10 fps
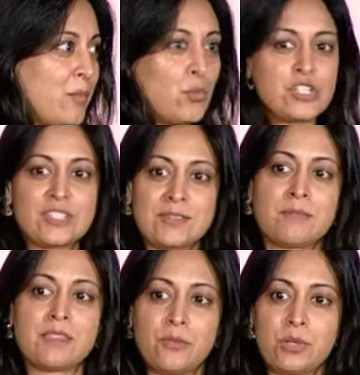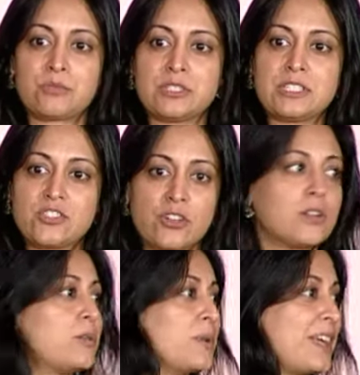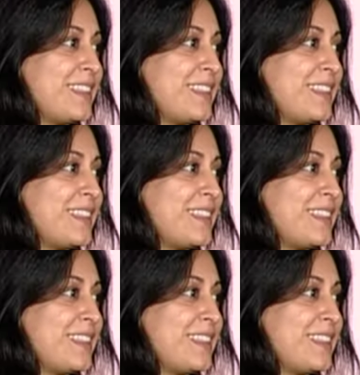Which is something that we really struggle with.